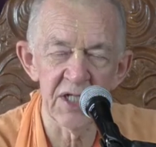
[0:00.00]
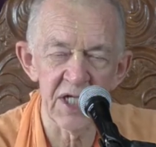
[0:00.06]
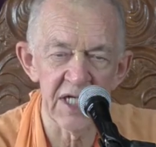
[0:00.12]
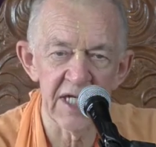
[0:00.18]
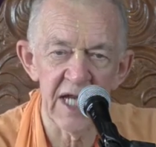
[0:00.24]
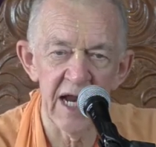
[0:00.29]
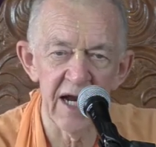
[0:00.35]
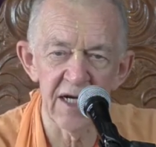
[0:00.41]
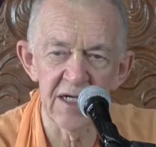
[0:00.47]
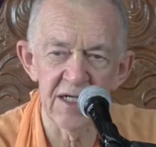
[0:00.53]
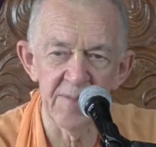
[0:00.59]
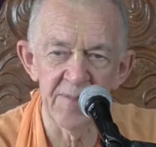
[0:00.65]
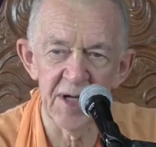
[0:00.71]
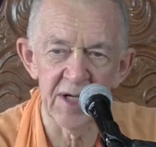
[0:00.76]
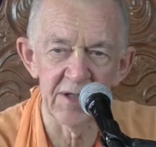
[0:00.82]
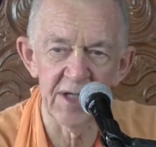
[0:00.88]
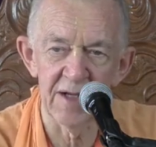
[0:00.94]
she, would heard
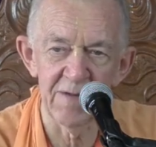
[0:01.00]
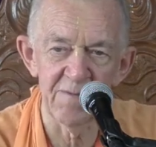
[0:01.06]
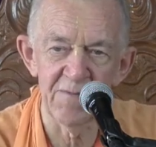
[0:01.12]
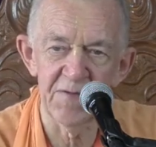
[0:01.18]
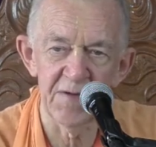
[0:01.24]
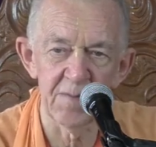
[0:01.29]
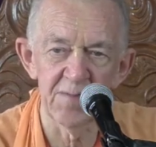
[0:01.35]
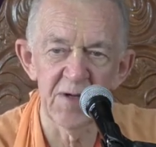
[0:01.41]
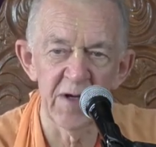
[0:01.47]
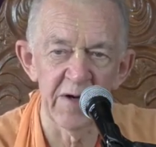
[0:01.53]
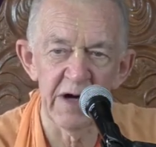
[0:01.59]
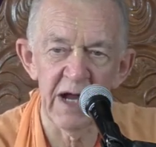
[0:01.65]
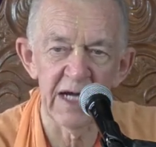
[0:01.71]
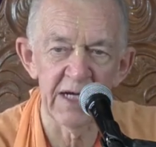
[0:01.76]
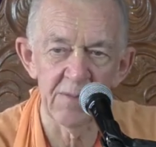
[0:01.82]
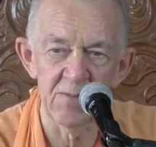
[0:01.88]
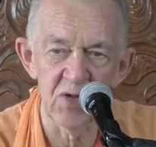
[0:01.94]
about him from
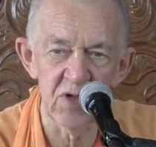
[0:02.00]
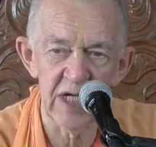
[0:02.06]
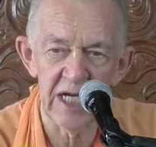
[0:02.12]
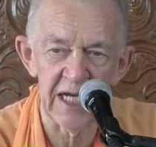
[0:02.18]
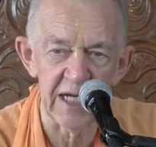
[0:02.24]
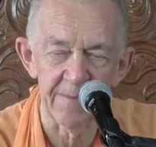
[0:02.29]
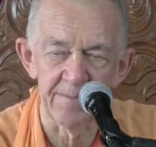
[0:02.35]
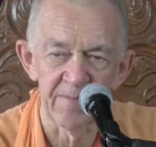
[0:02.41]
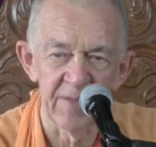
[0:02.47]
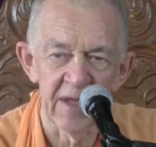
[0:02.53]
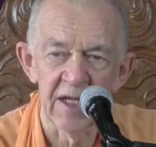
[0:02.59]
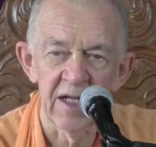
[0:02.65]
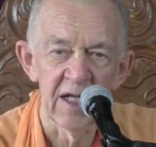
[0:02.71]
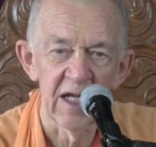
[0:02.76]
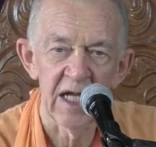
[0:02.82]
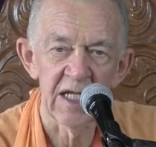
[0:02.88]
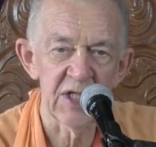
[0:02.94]
Narada Muni
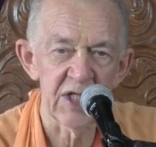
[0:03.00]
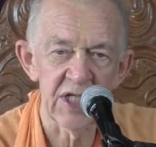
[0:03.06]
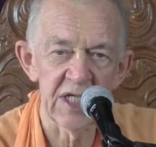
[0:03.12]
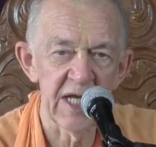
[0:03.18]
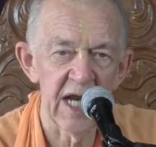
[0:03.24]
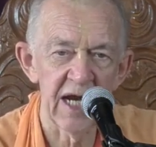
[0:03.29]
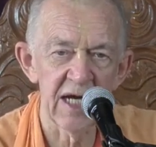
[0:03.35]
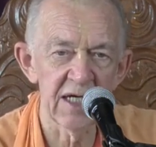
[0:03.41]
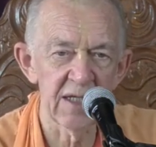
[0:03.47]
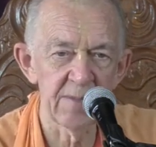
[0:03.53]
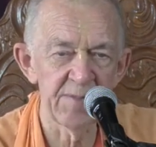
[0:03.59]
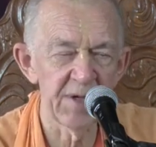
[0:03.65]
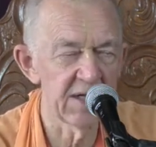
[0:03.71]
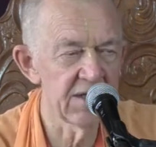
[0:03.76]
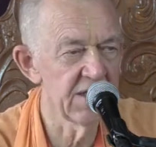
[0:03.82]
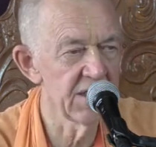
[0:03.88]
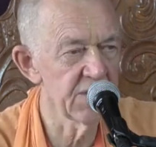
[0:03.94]
and she'd heard
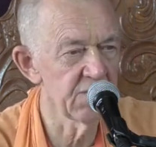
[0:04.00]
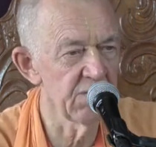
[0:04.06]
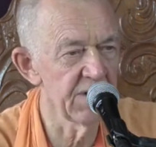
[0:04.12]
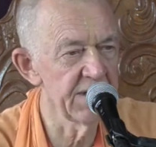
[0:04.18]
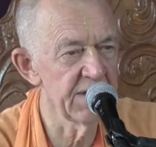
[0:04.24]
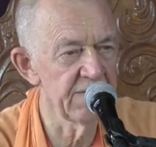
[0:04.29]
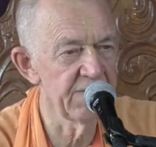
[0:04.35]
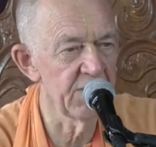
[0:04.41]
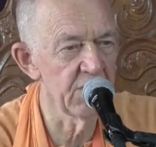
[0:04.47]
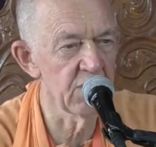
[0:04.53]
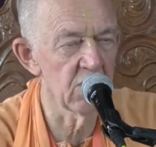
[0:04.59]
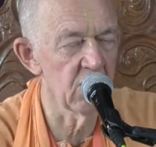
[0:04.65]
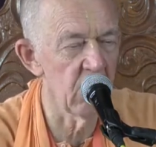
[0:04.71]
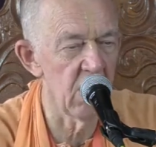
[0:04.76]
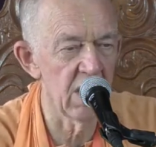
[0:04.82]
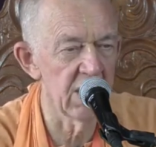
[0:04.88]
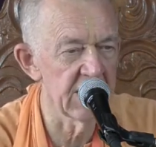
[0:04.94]
about his wonderful
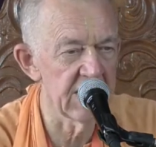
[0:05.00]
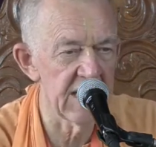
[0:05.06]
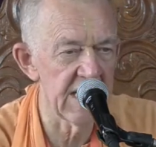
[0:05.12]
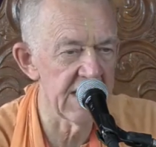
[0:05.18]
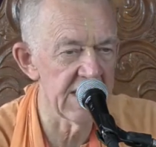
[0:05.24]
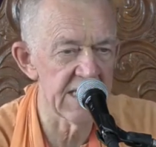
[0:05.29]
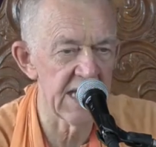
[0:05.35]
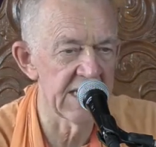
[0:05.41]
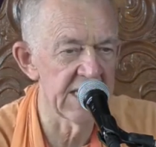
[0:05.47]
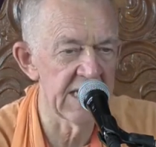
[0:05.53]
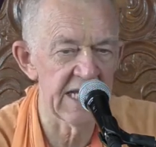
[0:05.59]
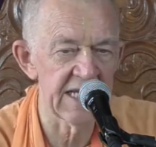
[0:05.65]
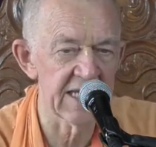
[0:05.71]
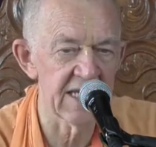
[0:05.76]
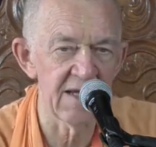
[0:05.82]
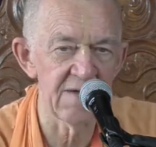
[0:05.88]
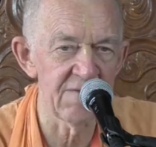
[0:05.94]
qualities and
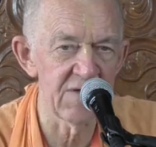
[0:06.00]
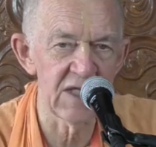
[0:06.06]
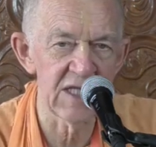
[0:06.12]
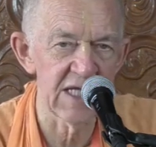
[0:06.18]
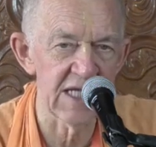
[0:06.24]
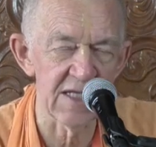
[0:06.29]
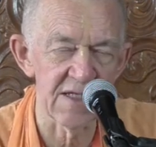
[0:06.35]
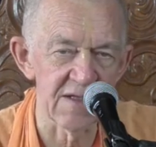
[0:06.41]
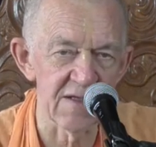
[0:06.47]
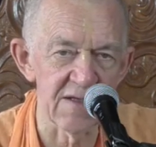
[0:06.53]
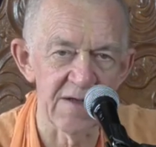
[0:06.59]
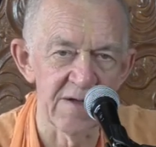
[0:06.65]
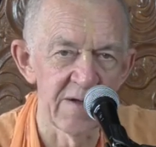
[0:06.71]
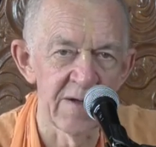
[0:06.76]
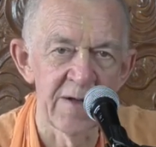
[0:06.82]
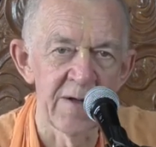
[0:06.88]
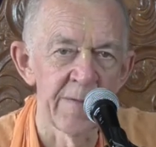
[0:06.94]
activities.
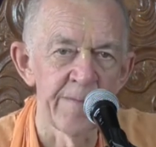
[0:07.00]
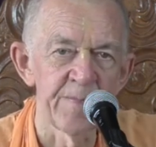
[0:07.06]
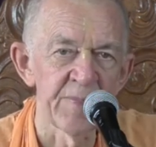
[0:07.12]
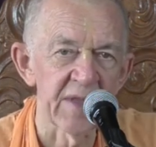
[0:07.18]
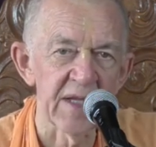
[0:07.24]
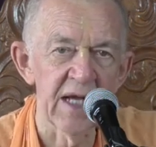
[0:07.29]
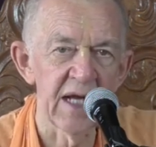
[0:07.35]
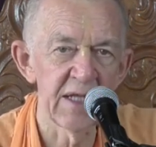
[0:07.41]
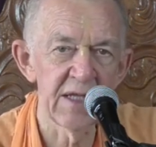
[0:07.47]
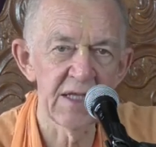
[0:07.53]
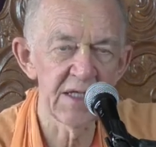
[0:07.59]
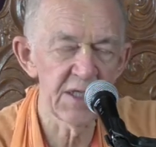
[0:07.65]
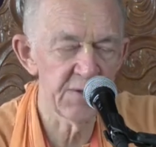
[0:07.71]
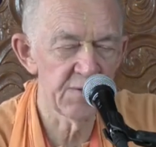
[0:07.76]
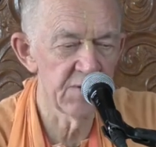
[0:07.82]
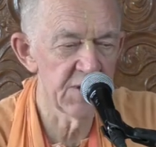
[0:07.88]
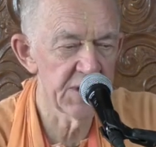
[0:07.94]
And
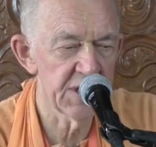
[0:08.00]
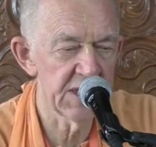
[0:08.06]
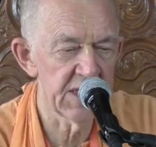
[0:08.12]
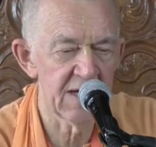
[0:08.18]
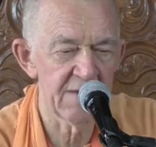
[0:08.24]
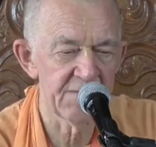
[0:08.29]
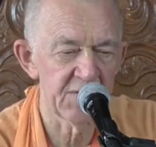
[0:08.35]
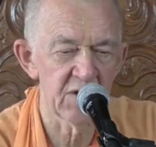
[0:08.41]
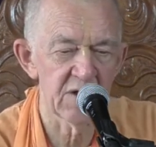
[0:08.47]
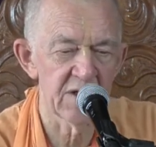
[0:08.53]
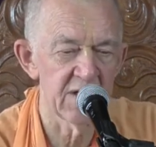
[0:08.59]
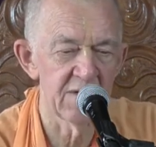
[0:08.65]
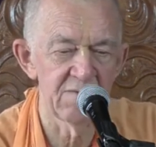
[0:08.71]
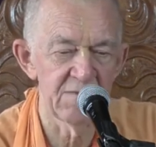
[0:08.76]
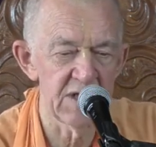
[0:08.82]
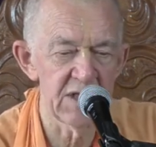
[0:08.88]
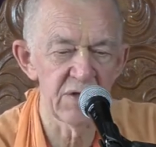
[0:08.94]
this was enough to
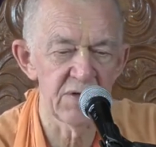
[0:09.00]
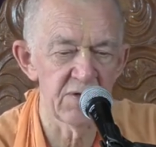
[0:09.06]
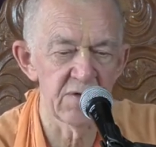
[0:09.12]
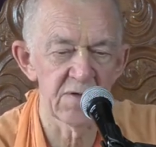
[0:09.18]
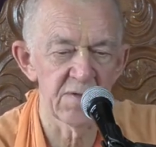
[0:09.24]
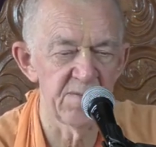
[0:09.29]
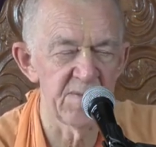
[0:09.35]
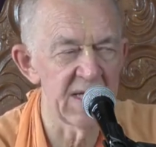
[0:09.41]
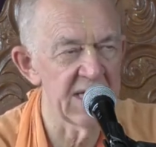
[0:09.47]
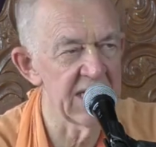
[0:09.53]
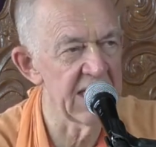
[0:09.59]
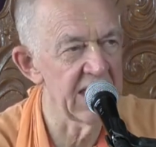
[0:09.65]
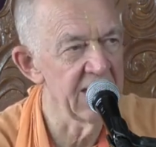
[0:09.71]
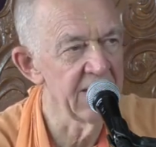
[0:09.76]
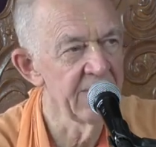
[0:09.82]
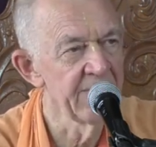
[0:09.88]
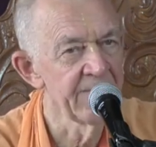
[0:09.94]
convince
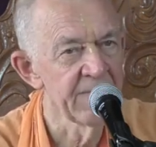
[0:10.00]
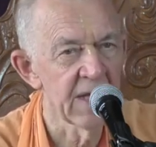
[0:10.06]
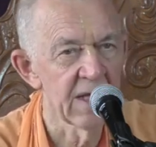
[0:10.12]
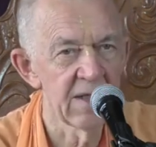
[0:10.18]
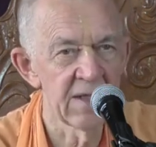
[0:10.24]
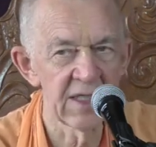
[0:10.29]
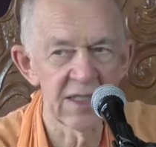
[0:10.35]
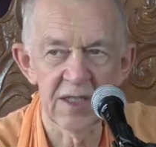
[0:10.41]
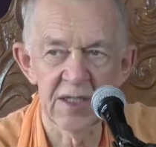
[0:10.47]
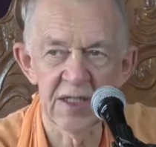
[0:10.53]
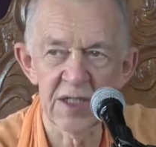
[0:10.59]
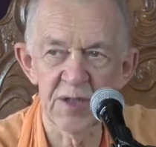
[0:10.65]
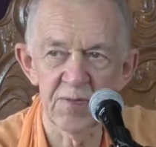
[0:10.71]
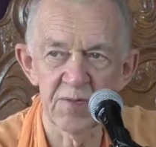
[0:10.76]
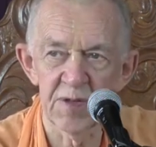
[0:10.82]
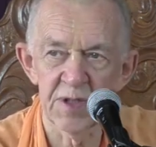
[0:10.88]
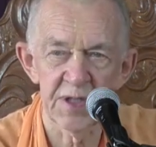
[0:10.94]
Rukmini that
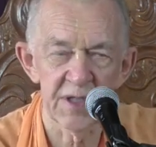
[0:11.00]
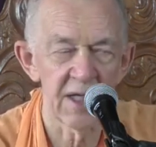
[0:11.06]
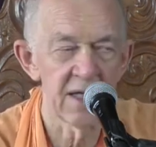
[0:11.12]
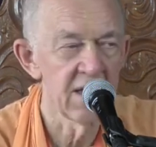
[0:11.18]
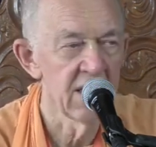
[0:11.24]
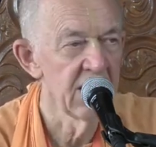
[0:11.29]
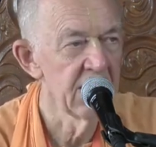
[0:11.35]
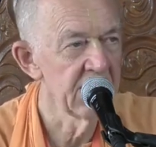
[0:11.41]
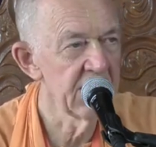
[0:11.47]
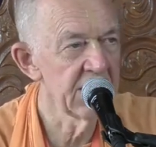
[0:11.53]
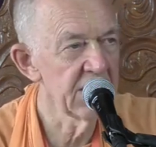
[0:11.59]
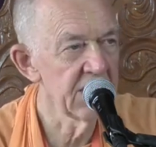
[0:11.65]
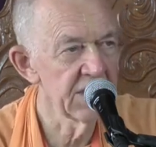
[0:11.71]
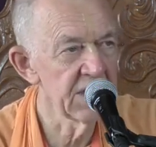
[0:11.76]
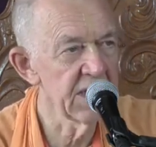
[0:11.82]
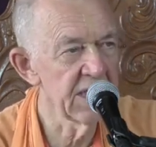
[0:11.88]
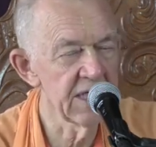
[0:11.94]
this was a,
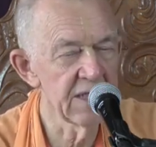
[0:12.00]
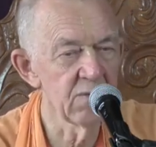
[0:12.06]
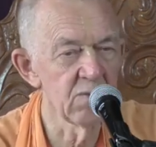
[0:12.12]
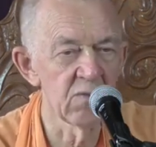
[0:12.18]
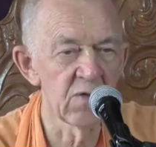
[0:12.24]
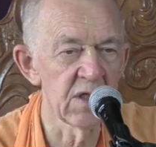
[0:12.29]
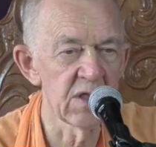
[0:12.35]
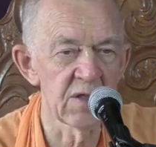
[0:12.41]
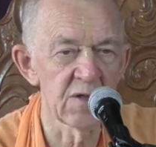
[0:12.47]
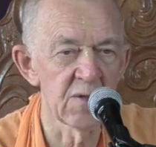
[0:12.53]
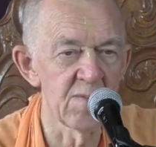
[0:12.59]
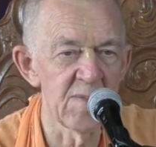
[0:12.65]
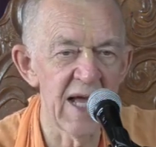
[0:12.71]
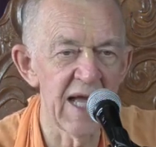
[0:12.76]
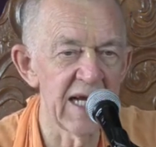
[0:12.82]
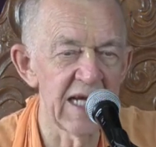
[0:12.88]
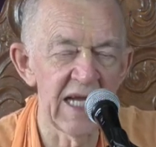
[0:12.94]
that she didn't want to
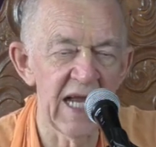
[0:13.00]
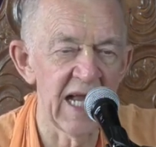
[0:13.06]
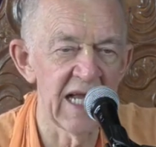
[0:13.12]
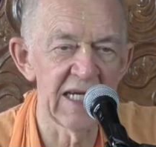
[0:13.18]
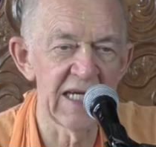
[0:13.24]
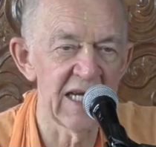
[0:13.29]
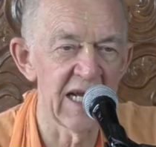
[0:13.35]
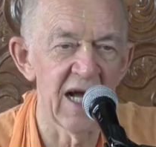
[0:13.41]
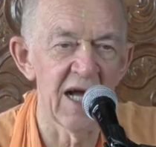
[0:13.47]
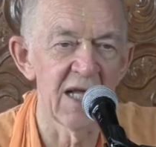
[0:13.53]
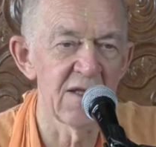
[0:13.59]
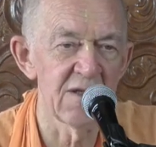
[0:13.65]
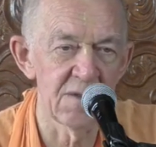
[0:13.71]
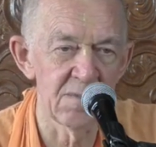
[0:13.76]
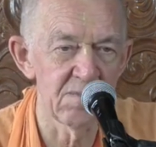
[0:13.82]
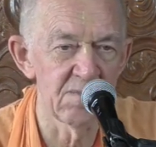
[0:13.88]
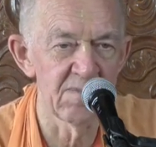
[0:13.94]
marry any
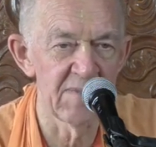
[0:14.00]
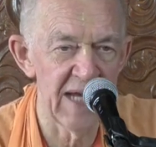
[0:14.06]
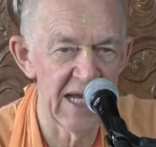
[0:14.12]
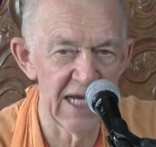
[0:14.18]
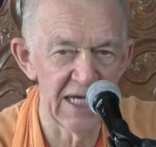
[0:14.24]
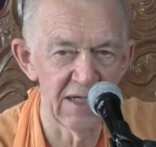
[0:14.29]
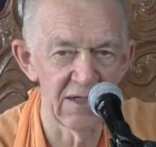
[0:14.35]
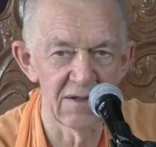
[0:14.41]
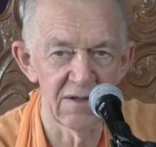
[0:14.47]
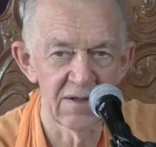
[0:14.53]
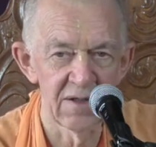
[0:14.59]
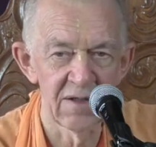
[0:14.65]
other man,